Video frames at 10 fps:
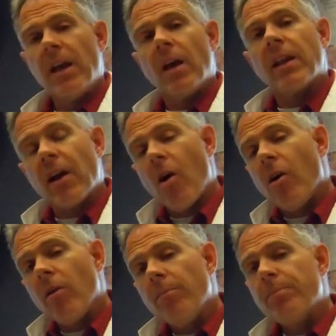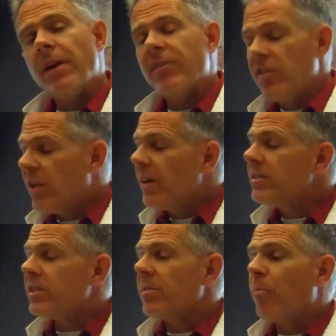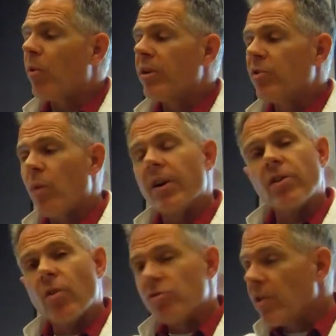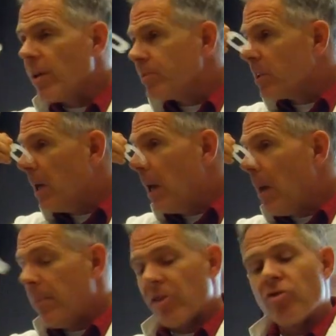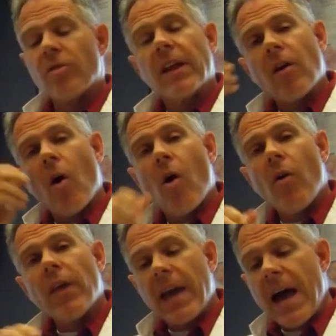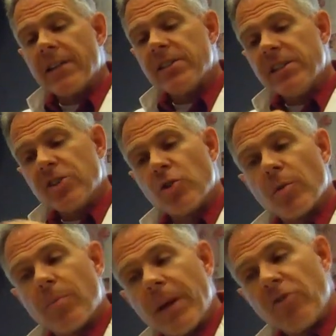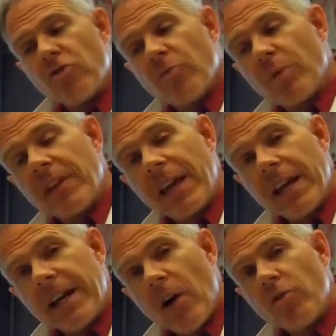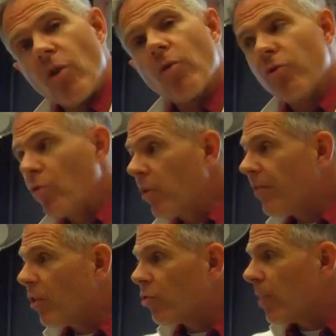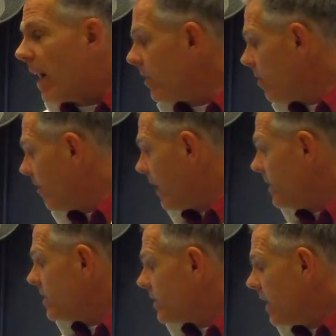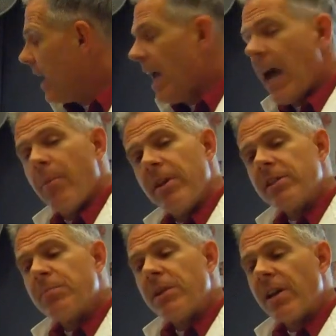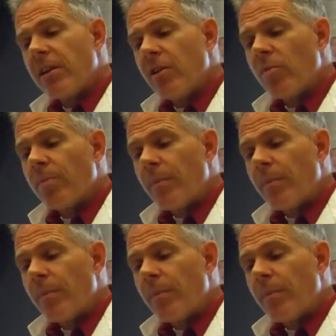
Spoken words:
like all PFT tests, it's important to wear your nose clips. Make sure that all the gases that your patient's breathing in and out go through the filter and the device. And with this particular